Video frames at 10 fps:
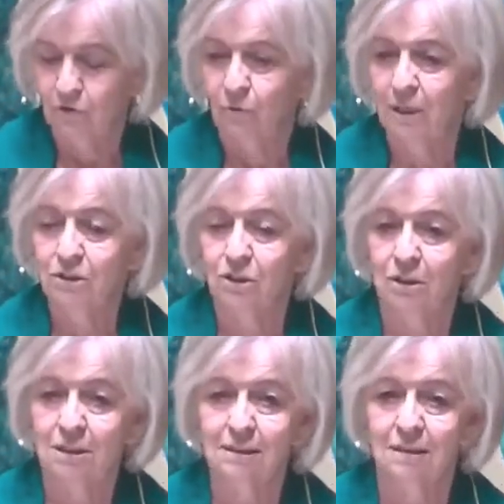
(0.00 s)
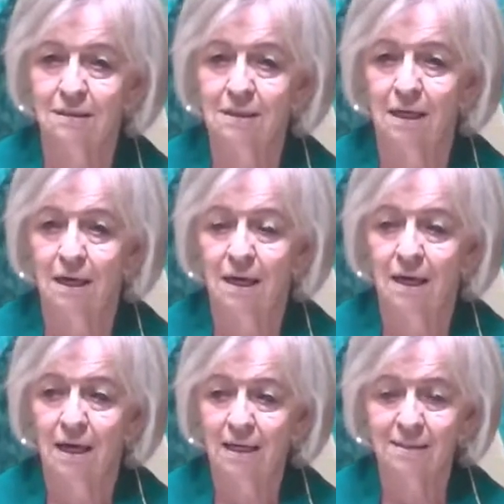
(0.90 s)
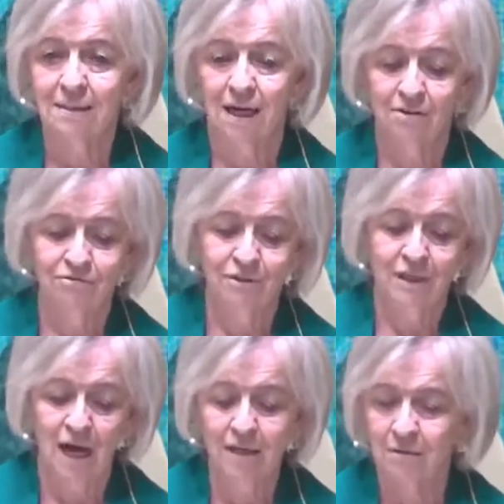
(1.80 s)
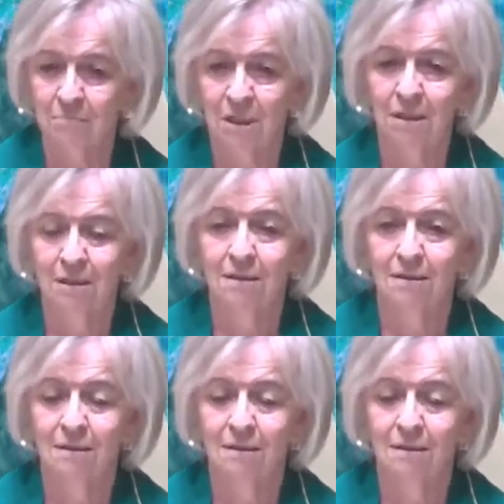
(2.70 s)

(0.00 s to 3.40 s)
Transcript: the question isn't, has God forgotten me?